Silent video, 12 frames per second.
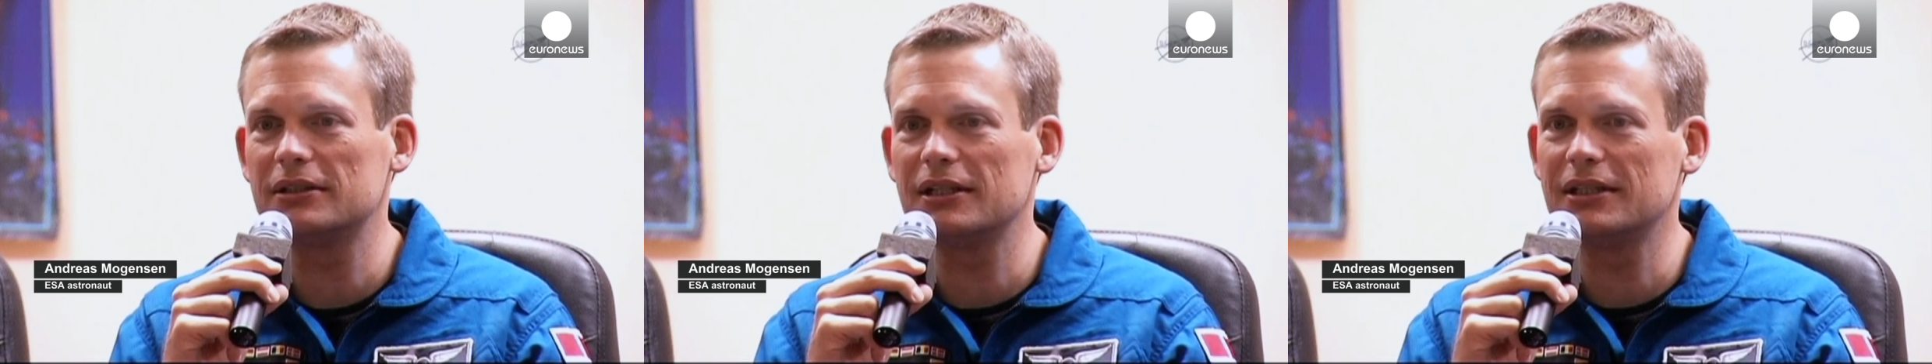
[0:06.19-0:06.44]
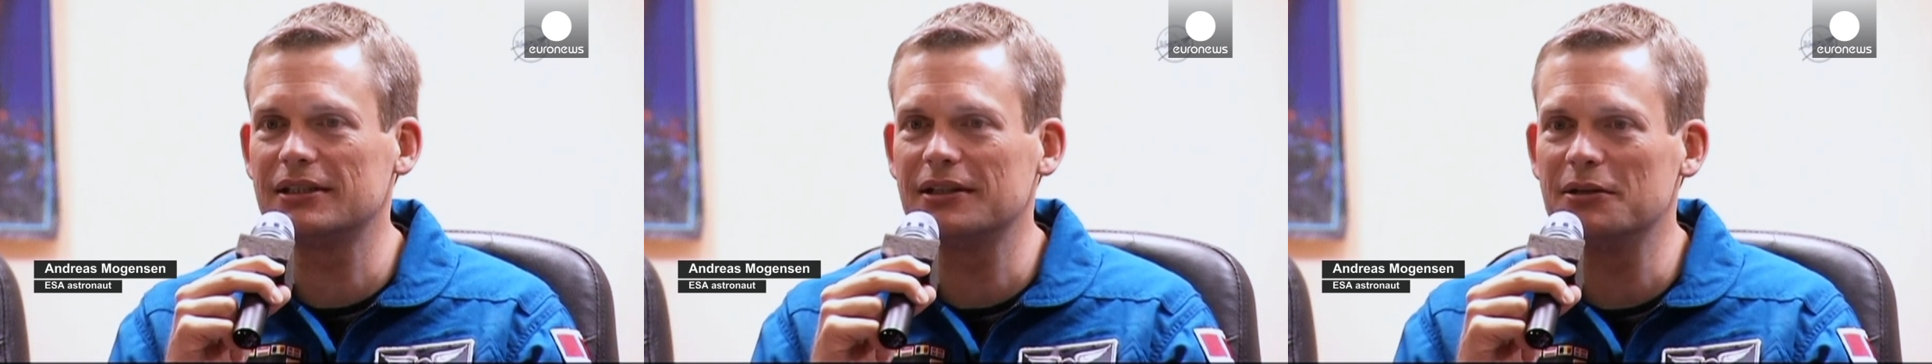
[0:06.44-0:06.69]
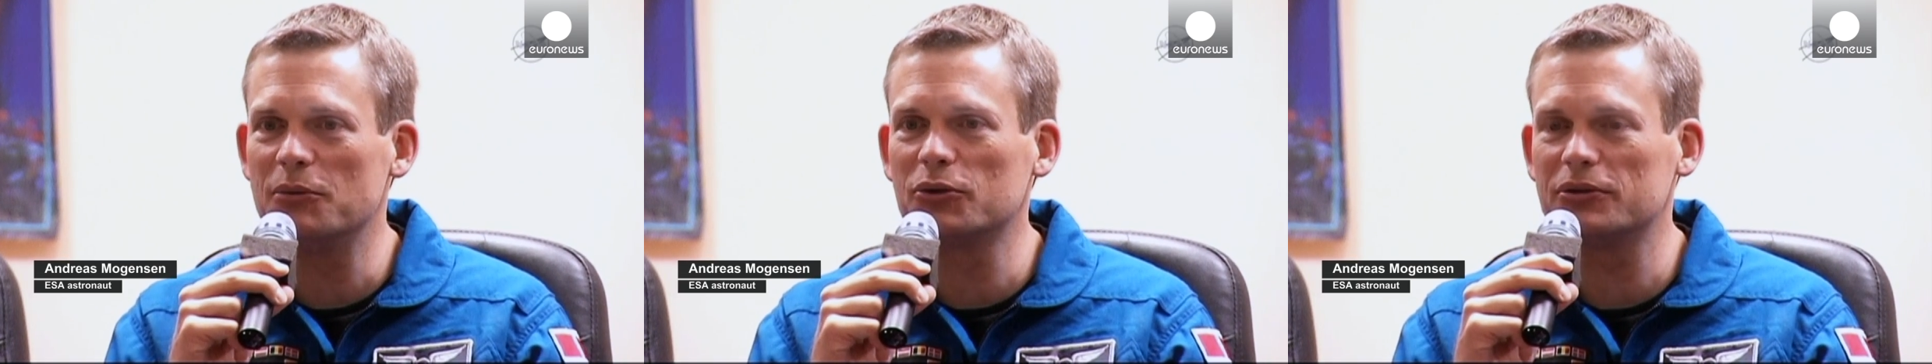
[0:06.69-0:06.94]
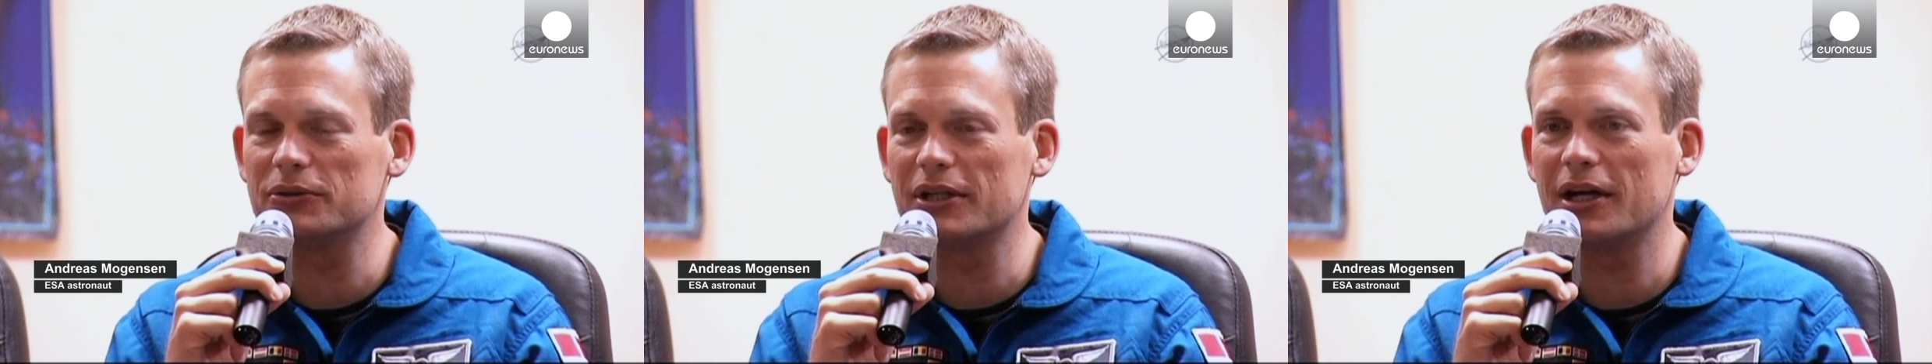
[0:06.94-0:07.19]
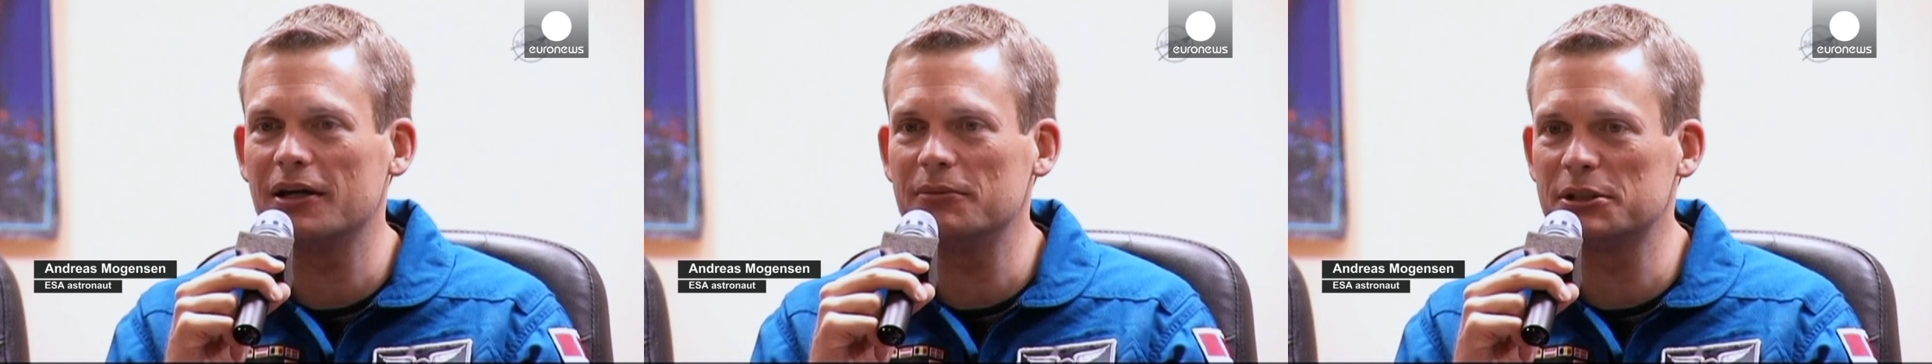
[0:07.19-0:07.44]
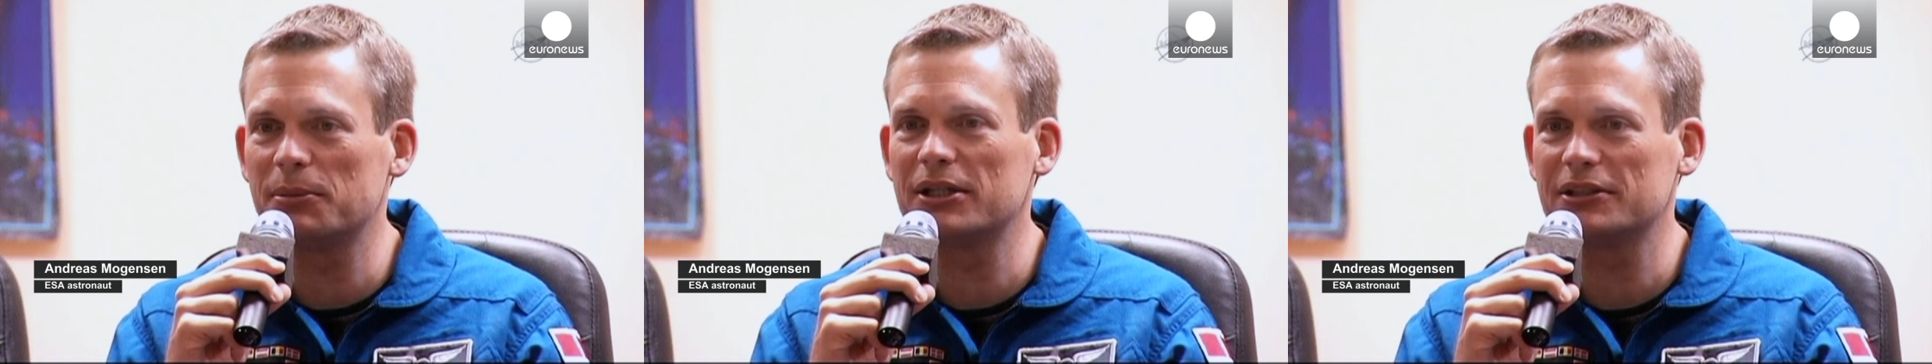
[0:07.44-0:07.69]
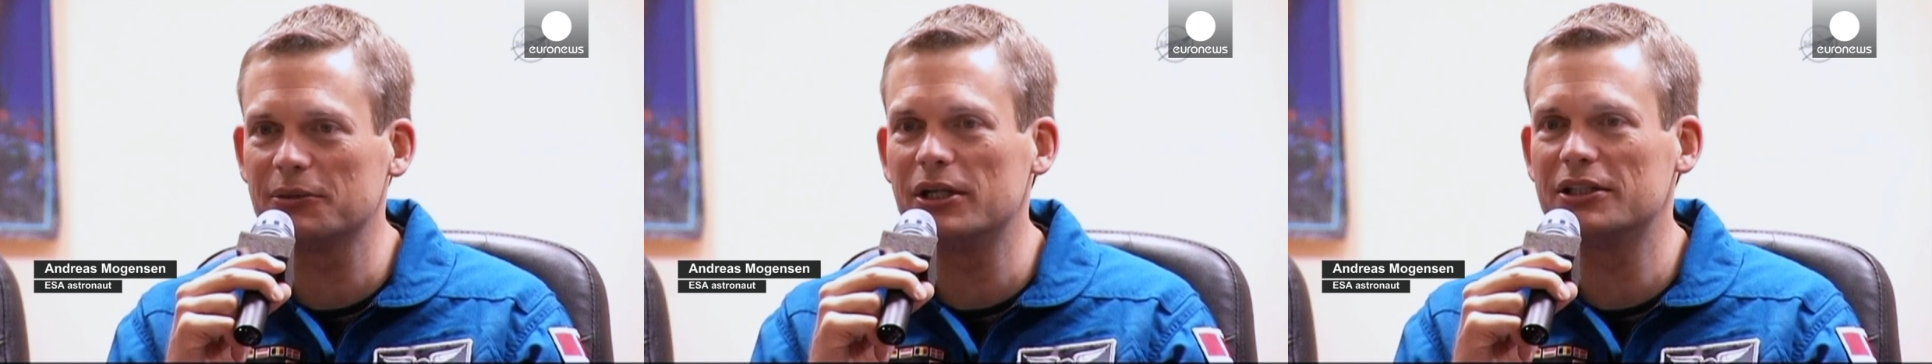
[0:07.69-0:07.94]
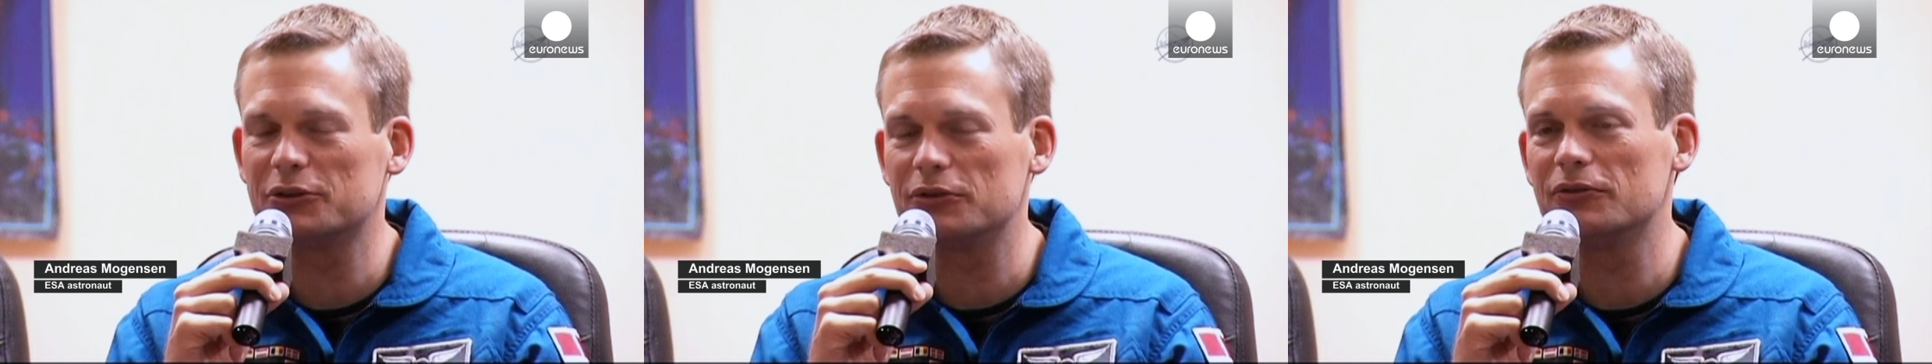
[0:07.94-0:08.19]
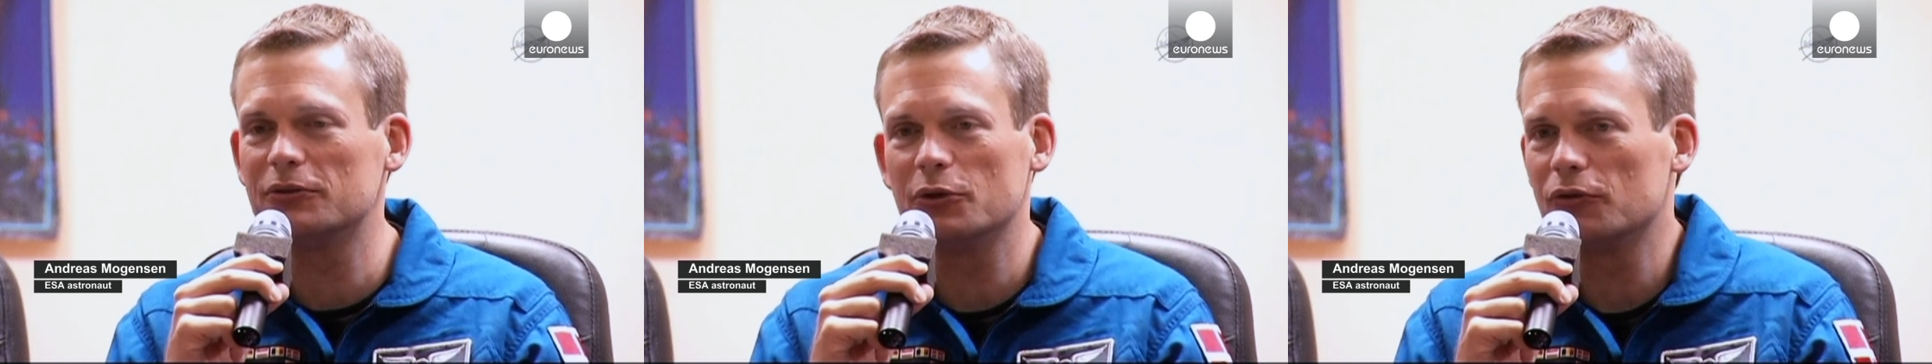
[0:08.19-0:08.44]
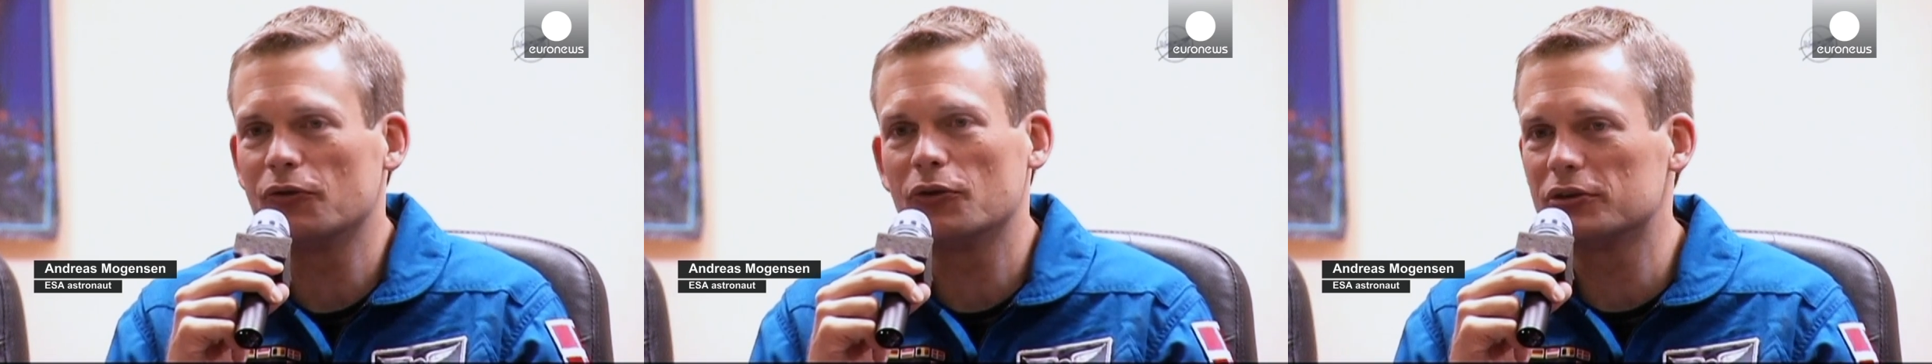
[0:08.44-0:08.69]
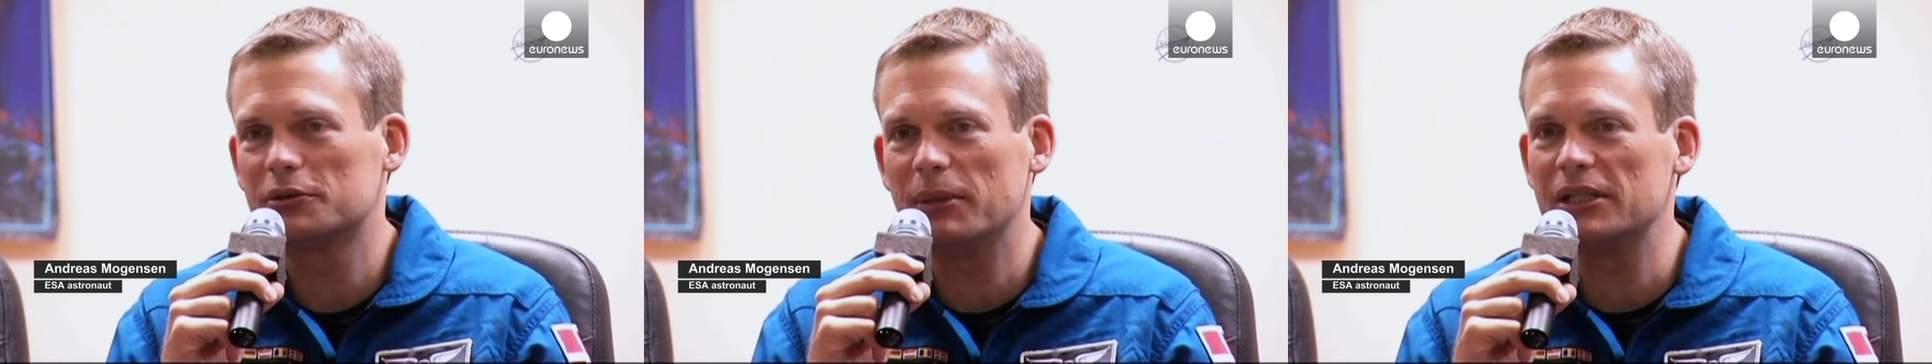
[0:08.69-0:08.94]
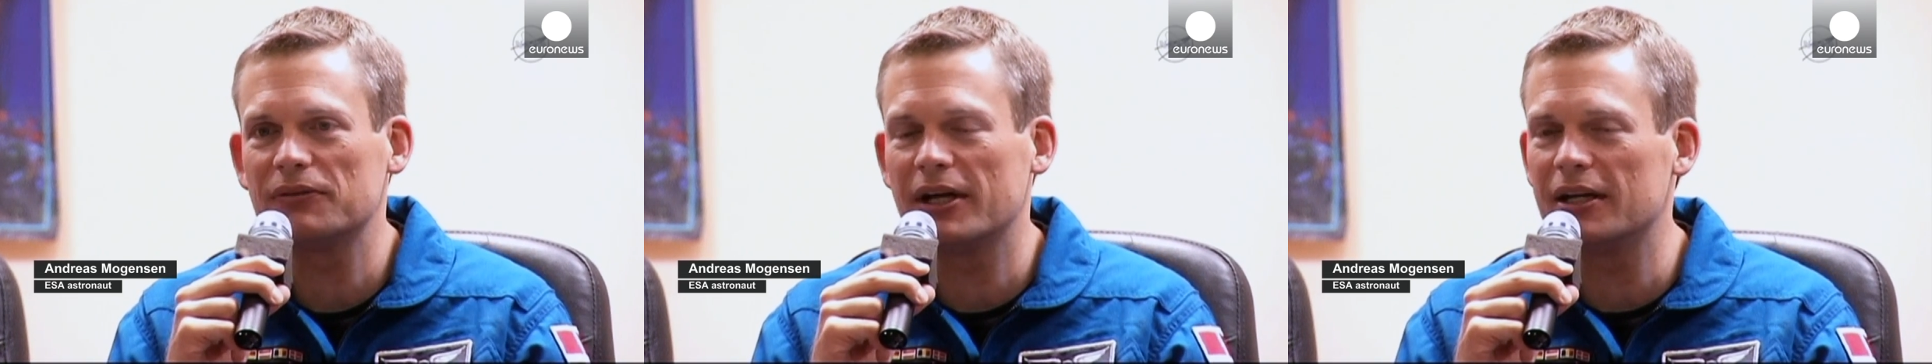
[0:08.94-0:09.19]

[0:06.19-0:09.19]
it's an emotional time, especially when it's your, your first space flight.